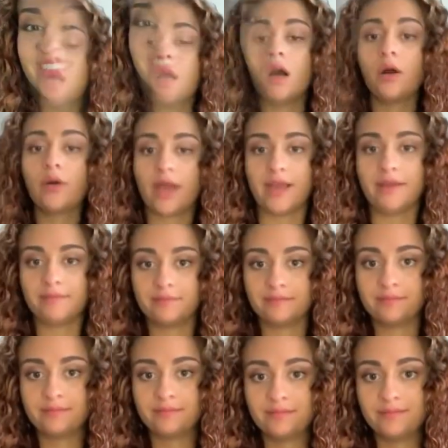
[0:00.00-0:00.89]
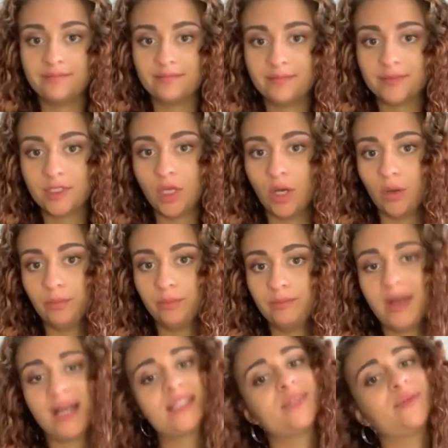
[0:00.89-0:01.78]
Okay, so
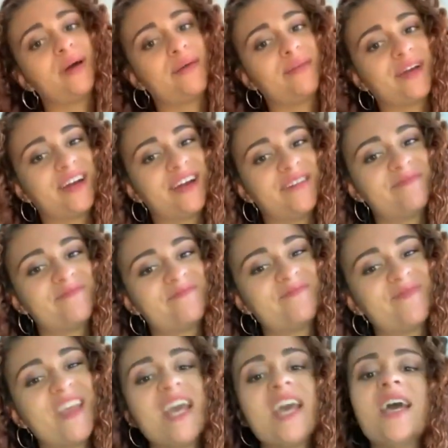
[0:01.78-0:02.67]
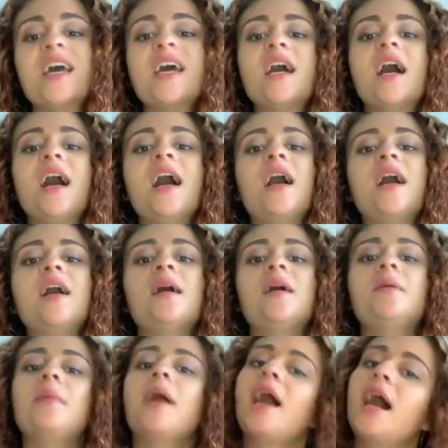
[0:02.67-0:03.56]
back to why we're here.
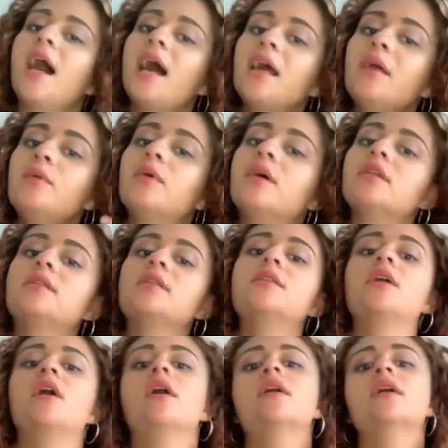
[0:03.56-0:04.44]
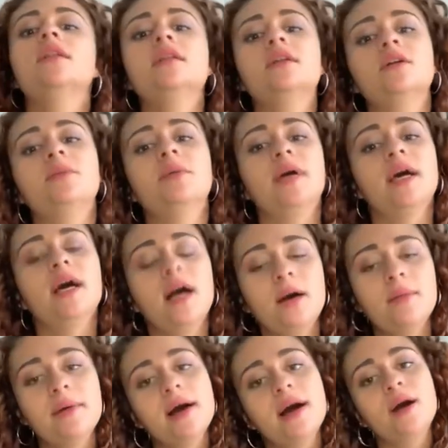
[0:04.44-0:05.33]
I want to talk a little bit
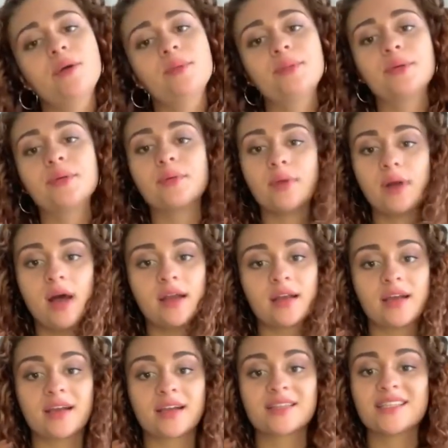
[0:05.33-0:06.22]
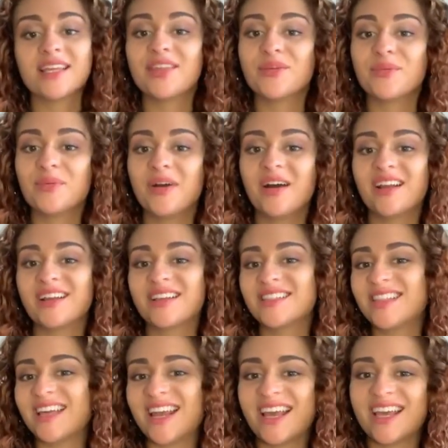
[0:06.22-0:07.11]
about products and the products
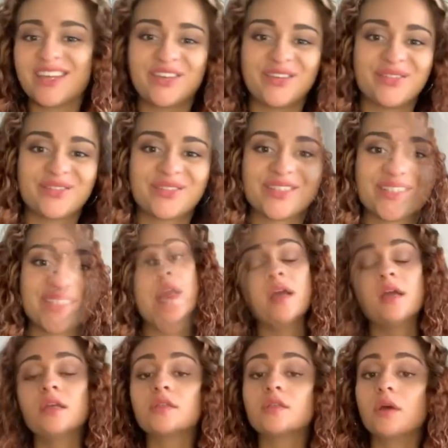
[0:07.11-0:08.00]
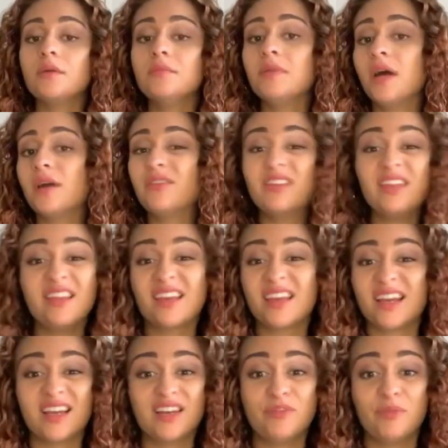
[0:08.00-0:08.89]
that I use. So I'm not really the
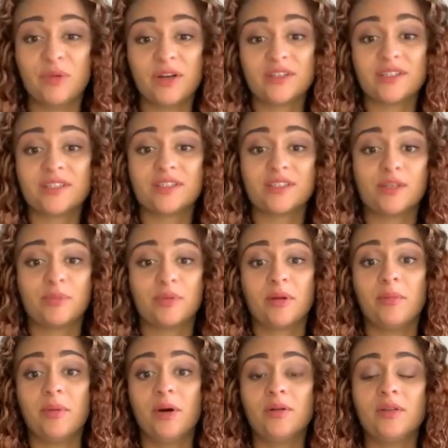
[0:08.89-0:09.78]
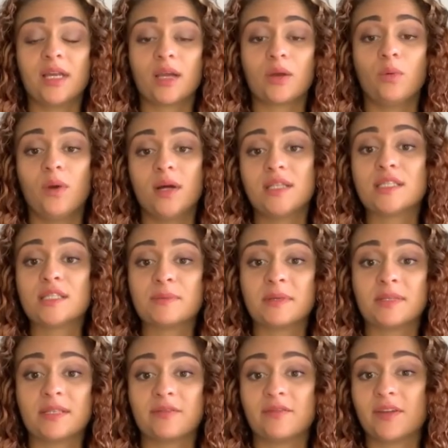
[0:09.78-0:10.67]
kind of person to promote like one
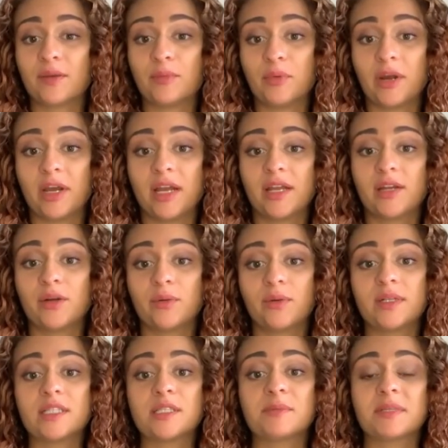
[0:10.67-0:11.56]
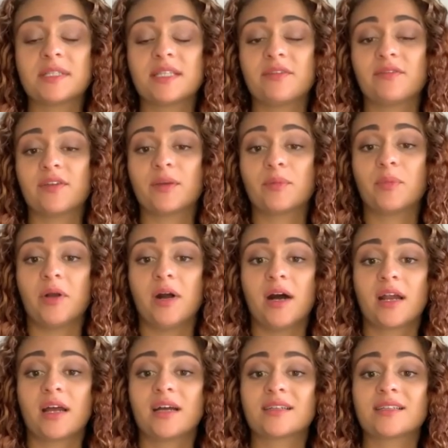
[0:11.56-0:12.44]
specific brand or one specific
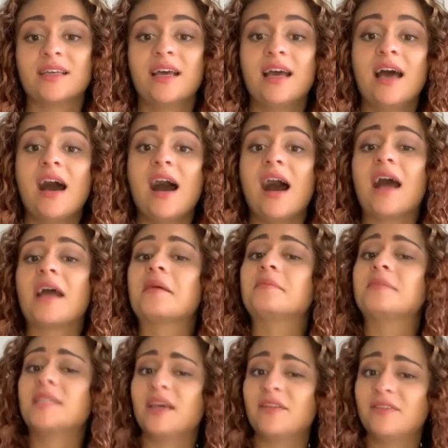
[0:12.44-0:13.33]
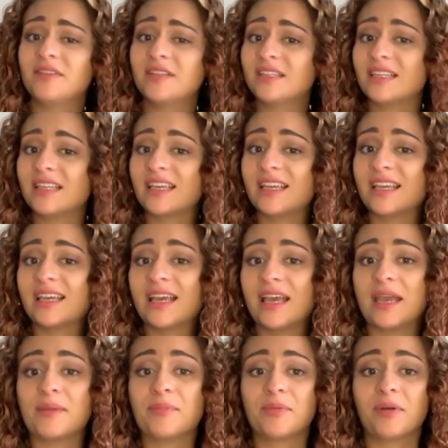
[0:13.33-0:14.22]
product. I am definitely
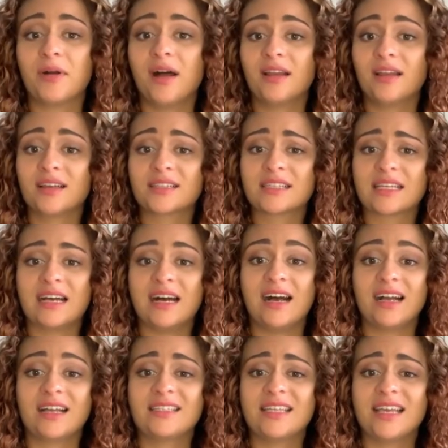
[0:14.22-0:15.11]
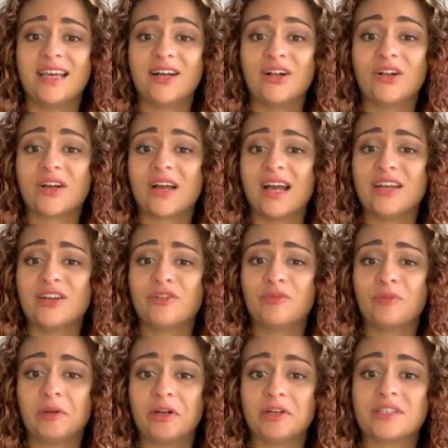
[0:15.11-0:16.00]
a product cocktail kind
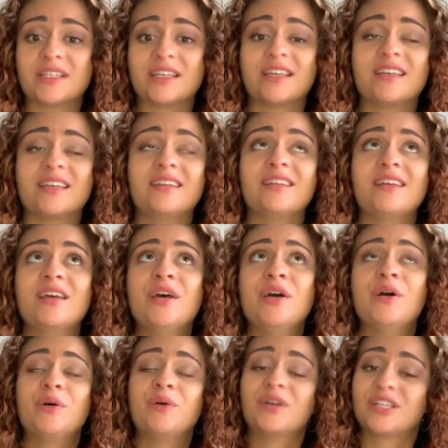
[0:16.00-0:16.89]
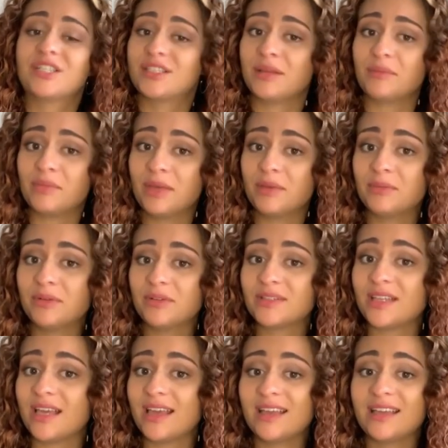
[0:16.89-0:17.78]
of person, which some people
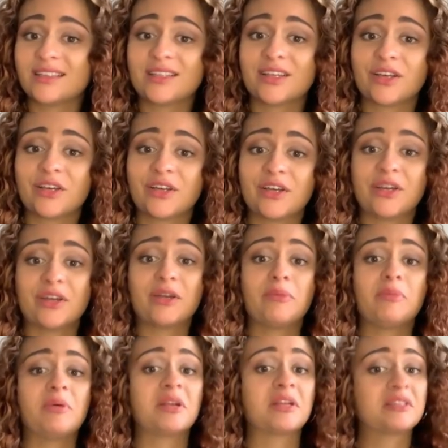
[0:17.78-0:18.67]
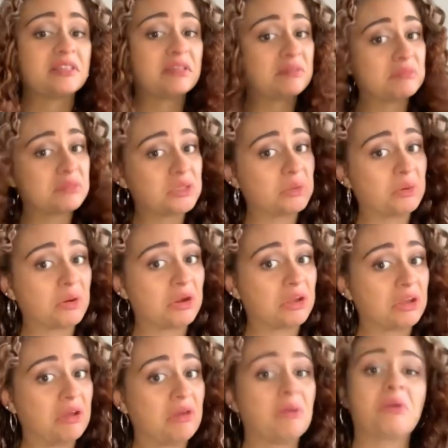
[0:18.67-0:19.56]
say isn't good, but it seems to work
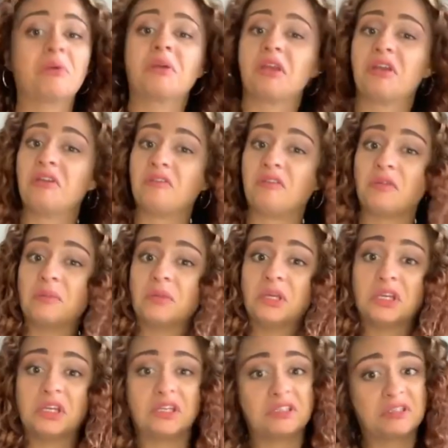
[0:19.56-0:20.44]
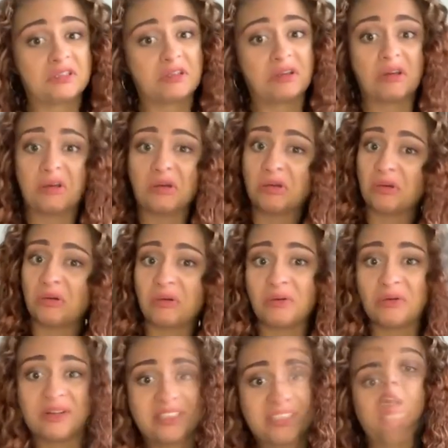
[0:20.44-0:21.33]
out okay for me.
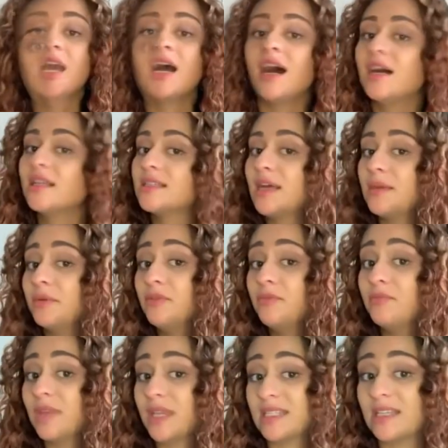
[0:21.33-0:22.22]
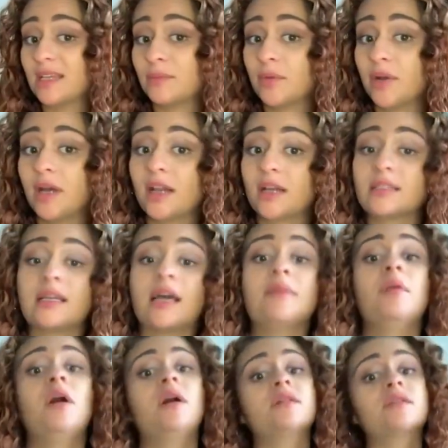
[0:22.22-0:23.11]
So on top of mixing products, I'm
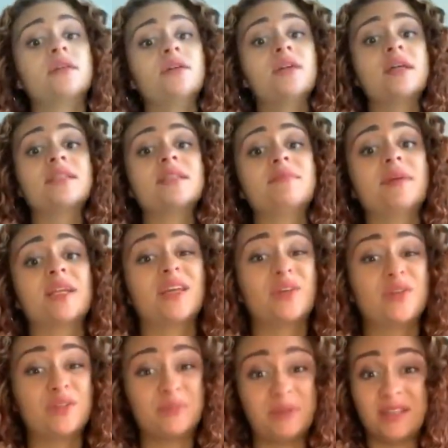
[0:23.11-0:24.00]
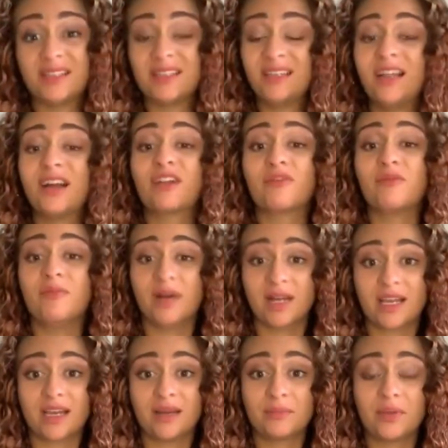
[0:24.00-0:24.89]
also not somebody who spends a lot of
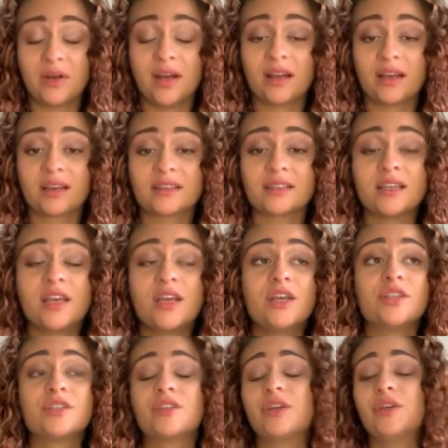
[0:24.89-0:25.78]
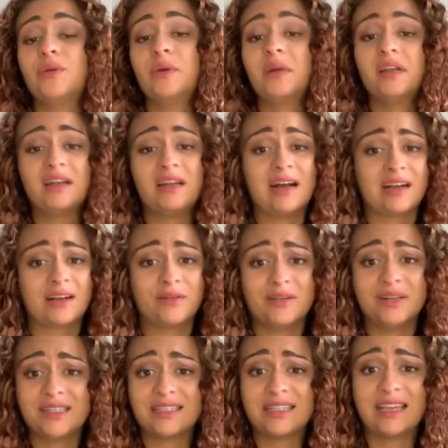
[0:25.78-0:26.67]
money on products. So you are not
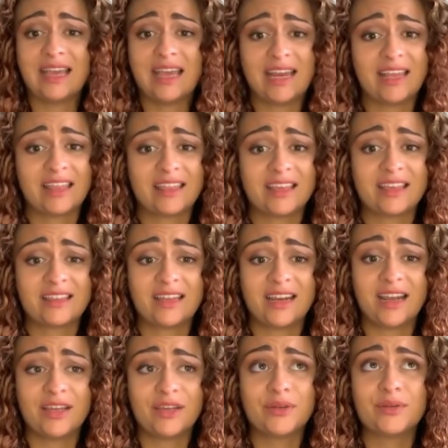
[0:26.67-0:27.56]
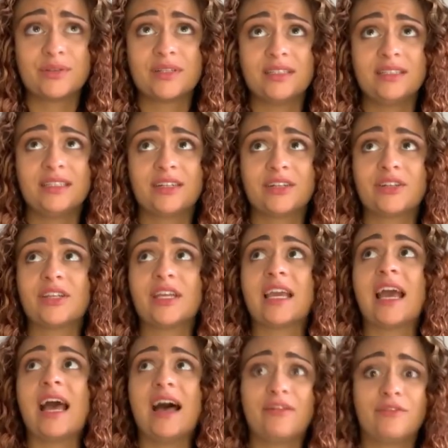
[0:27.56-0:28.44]
going to see anything that I use
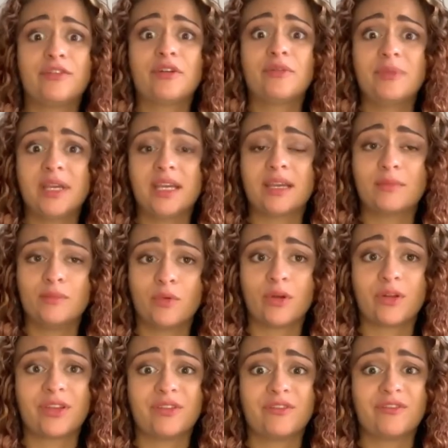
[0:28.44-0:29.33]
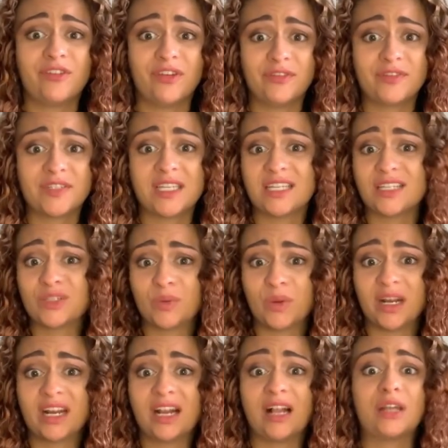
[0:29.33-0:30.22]
literally ever being more than $15,
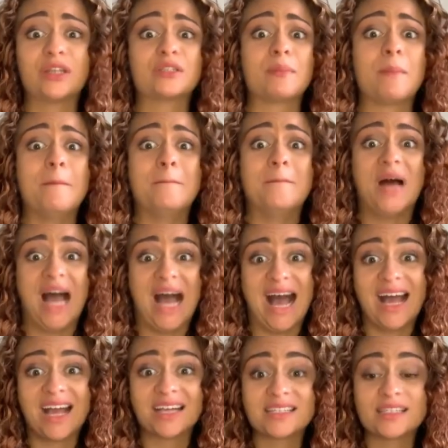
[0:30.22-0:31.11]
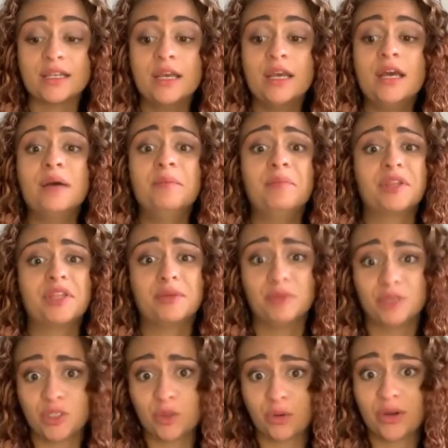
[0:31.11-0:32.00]
$20 max, but the
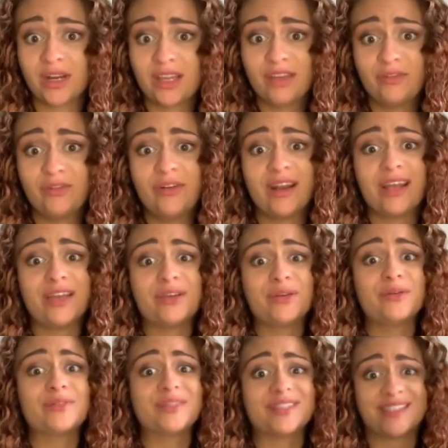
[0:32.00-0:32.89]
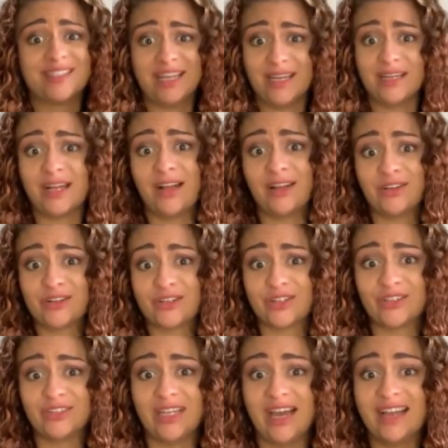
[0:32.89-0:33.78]
majority of what I use is $10
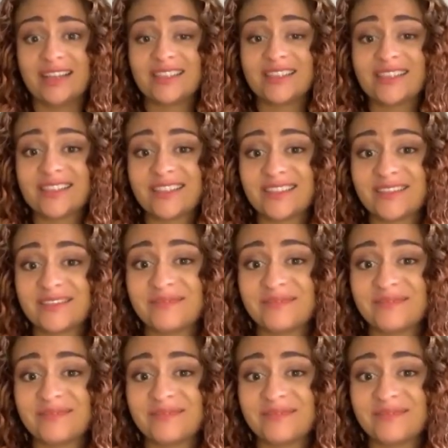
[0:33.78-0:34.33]
or less.